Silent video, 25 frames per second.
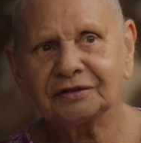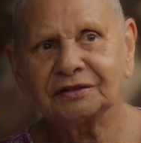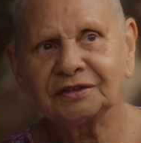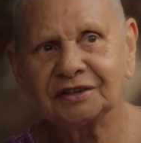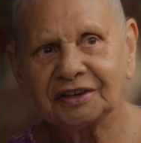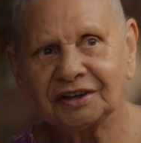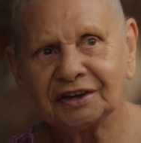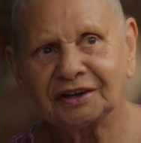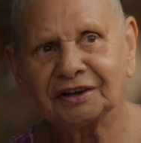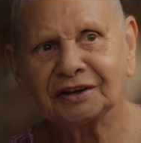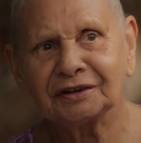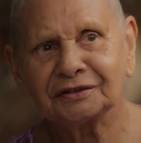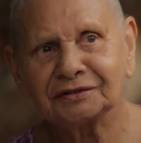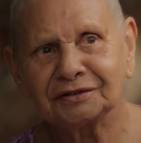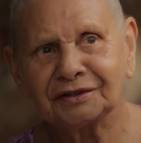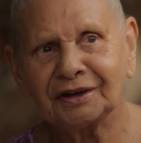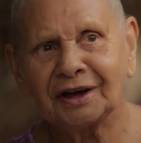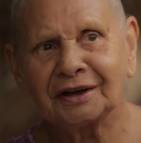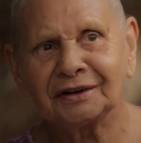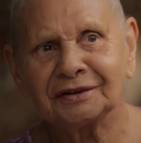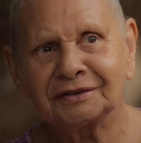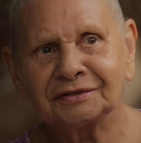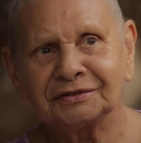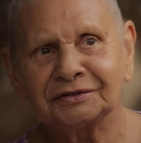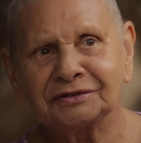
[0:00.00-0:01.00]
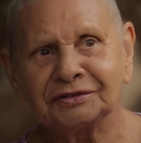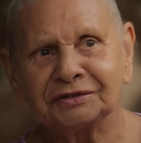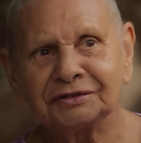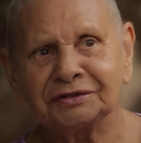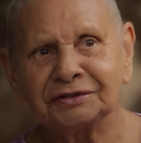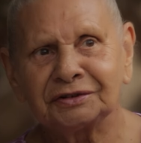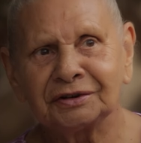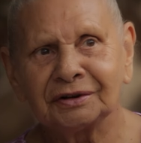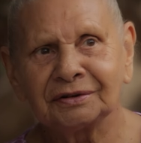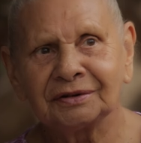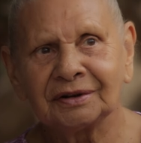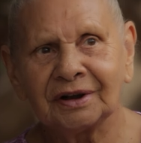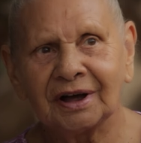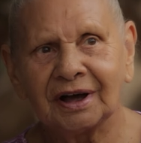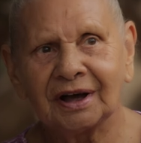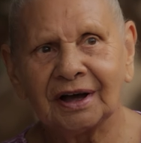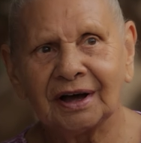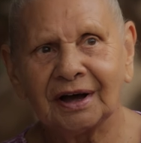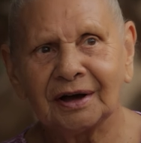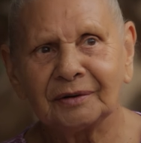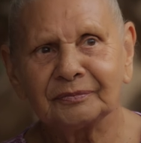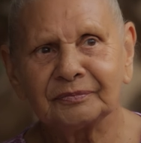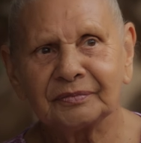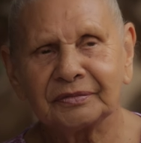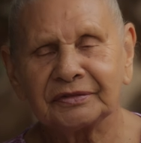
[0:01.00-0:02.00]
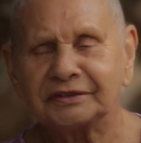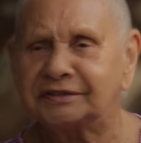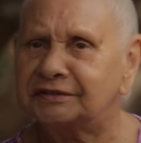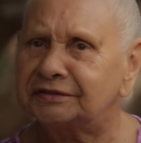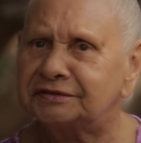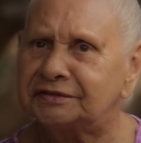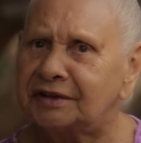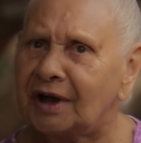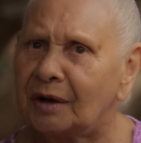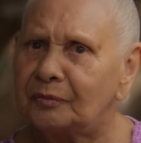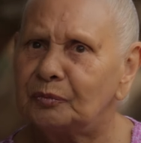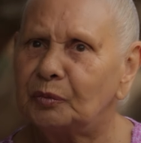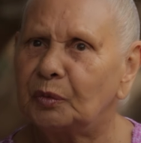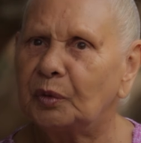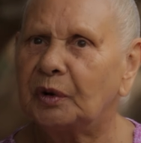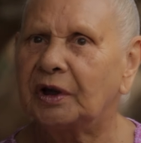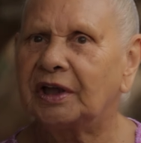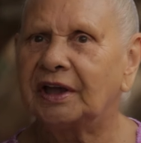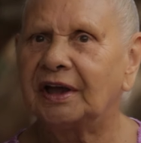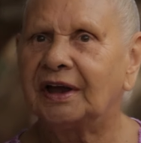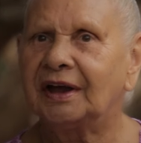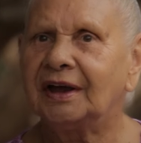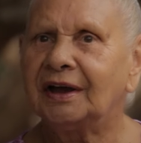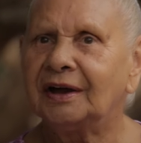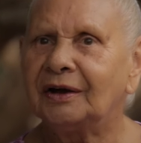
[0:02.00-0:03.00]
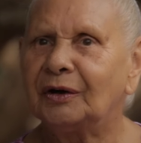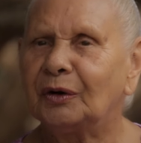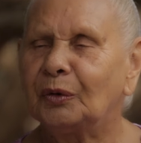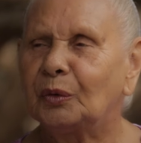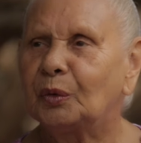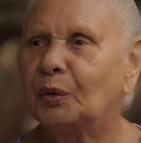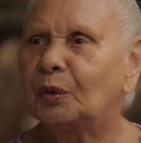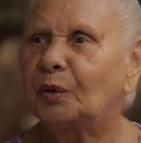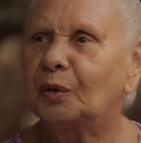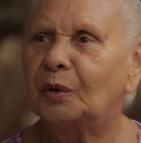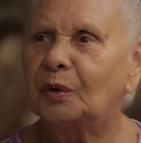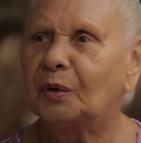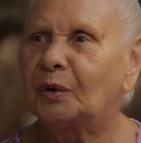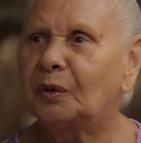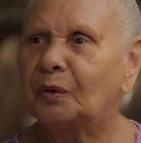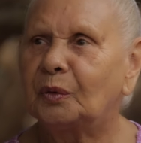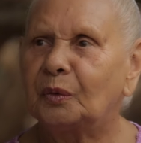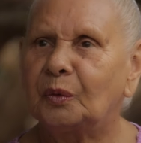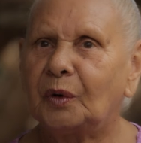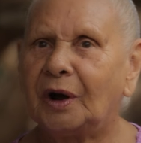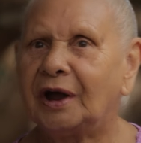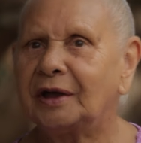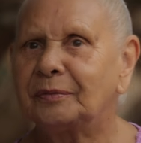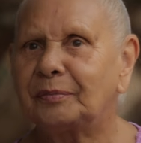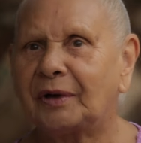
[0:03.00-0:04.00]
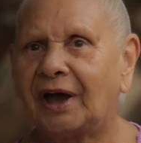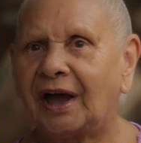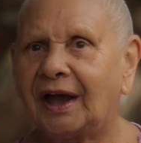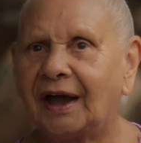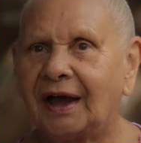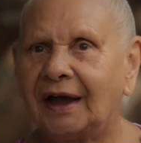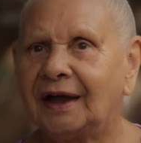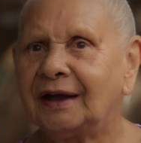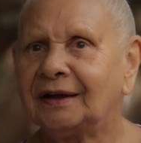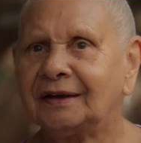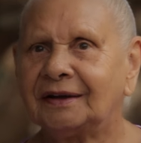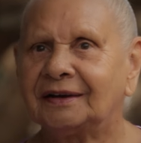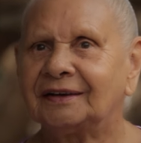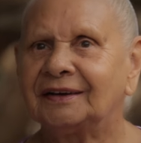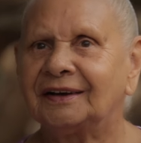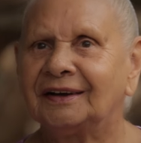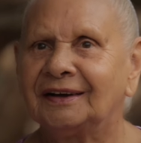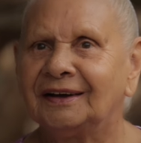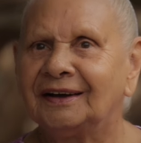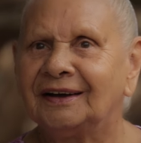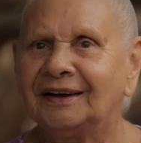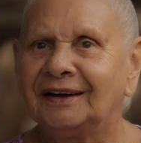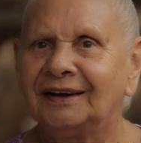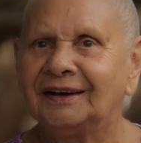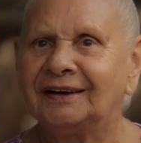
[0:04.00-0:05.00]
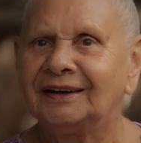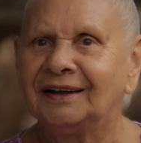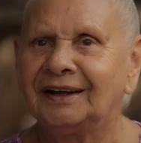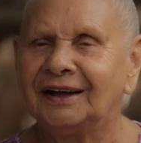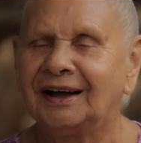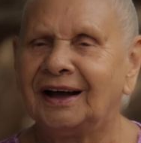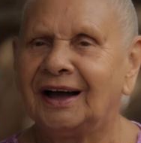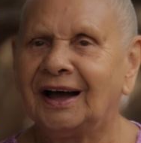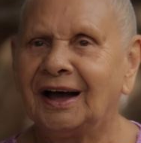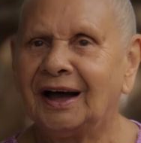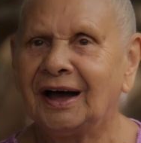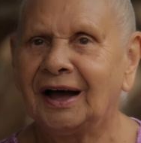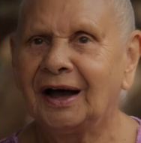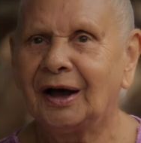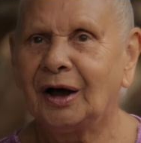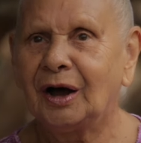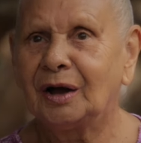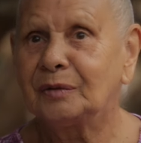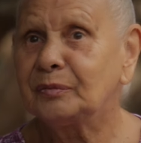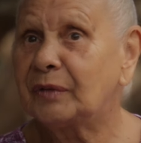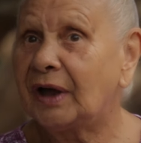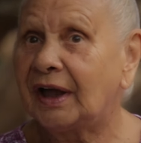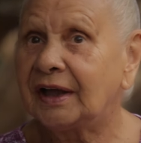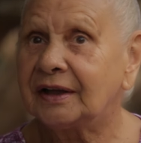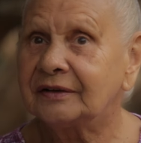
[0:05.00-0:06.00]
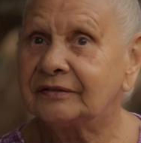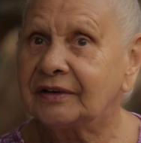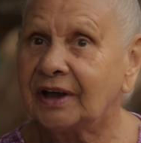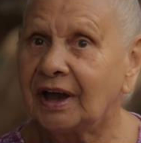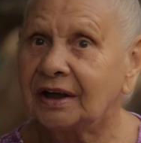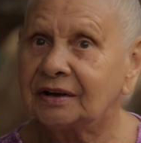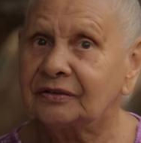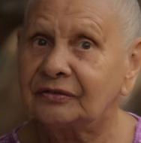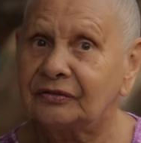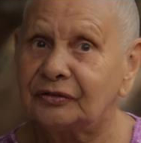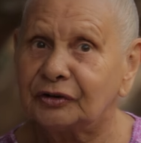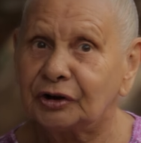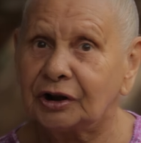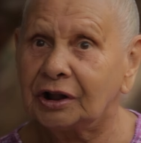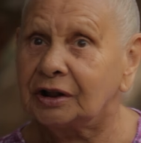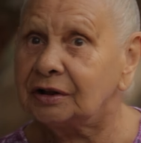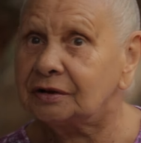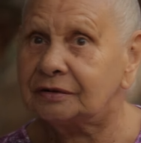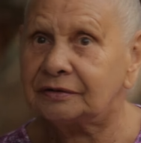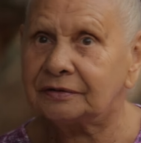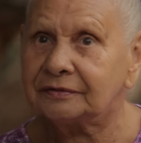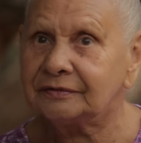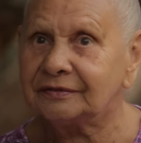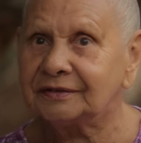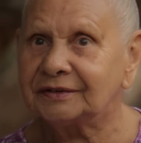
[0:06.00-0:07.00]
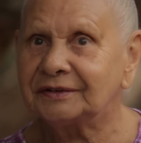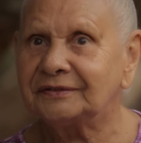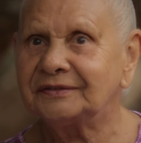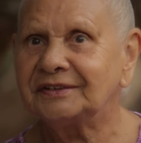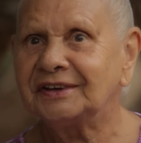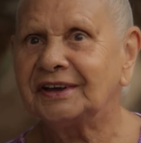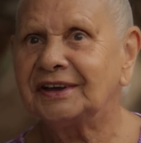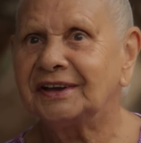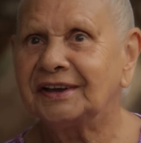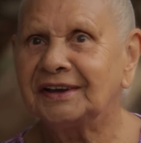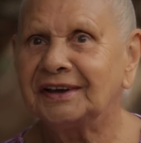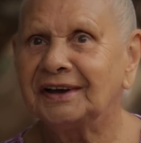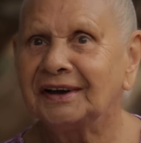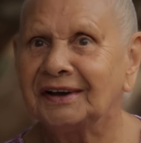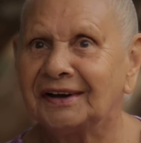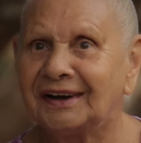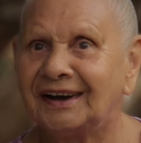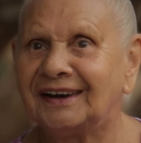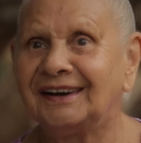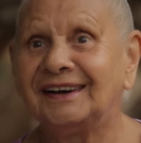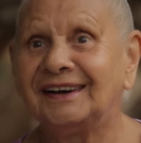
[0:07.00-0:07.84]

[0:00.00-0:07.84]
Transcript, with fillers: to think that um, somewhere or way back I may have had a relative living here.